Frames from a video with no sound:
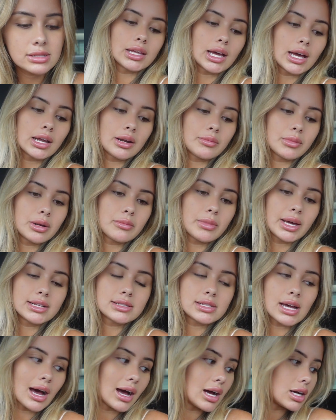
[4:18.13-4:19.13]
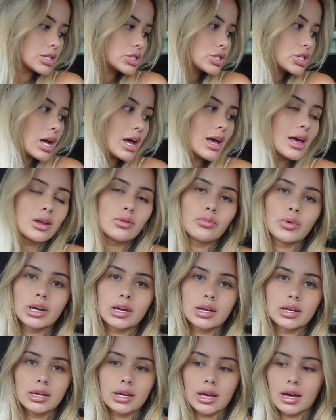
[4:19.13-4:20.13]
Then I'm going to meet Tash and we're
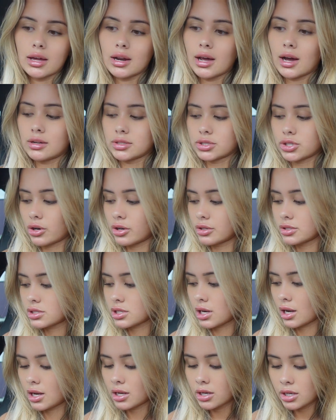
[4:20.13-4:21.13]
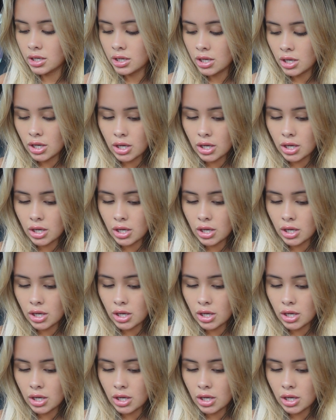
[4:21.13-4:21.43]
going to get our toes done.